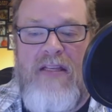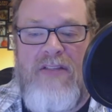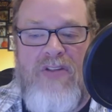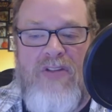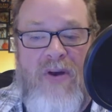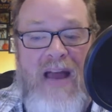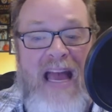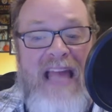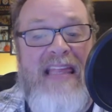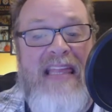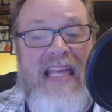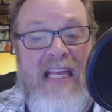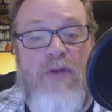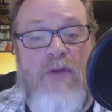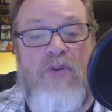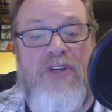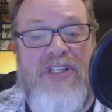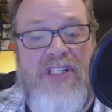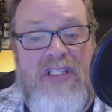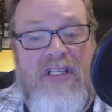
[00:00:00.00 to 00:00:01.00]
So I
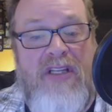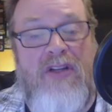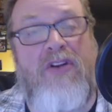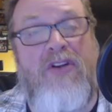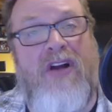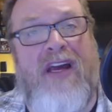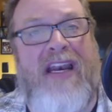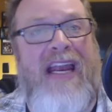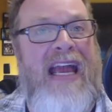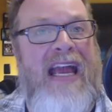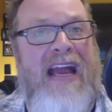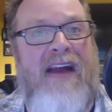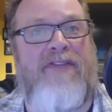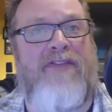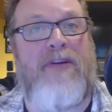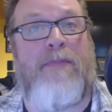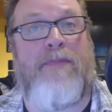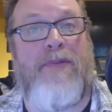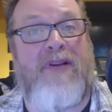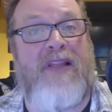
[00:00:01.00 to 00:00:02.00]
think we're still going to
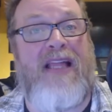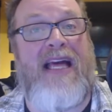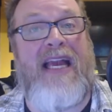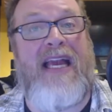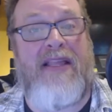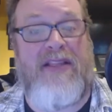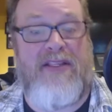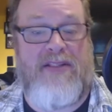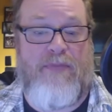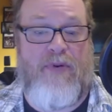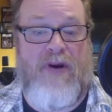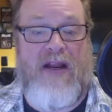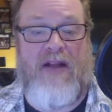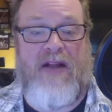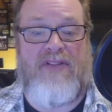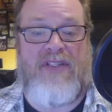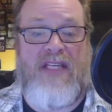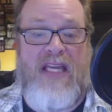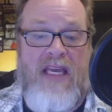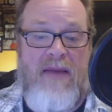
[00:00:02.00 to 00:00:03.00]
have to play this
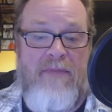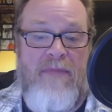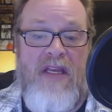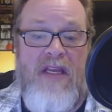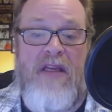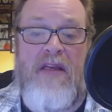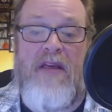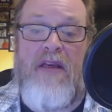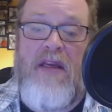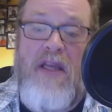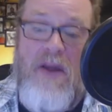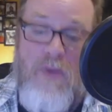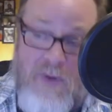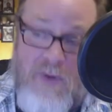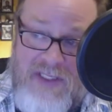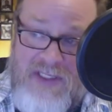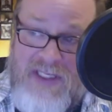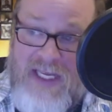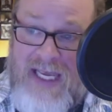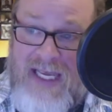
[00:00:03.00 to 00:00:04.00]
Browns game, in
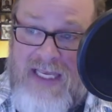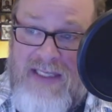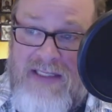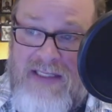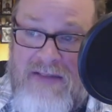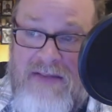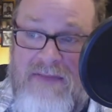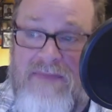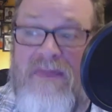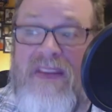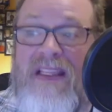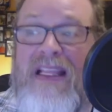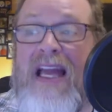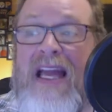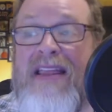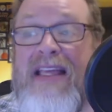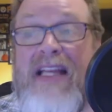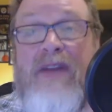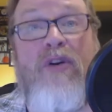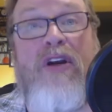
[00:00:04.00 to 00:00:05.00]
which case
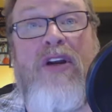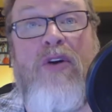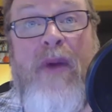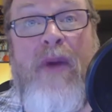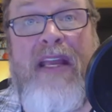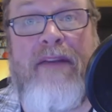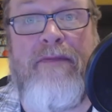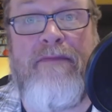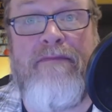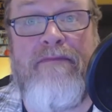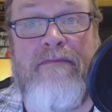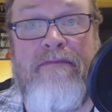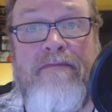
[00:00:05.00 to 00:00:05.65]
I think we're going to win.